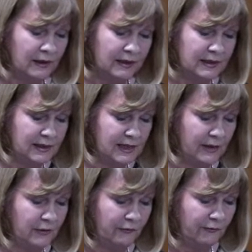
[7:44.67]

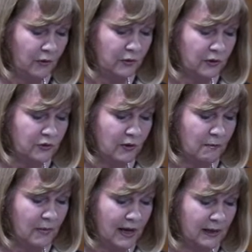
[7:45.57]
Instead, the focus
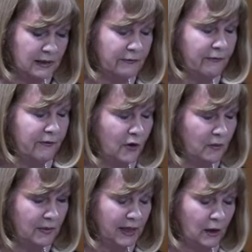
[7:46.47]
remains
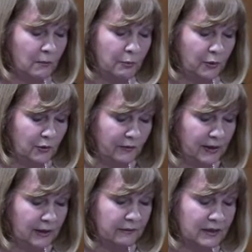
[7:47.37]
firmly on
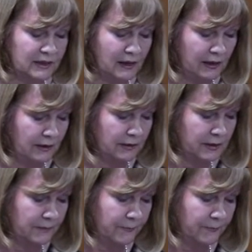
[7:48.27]
proving the science.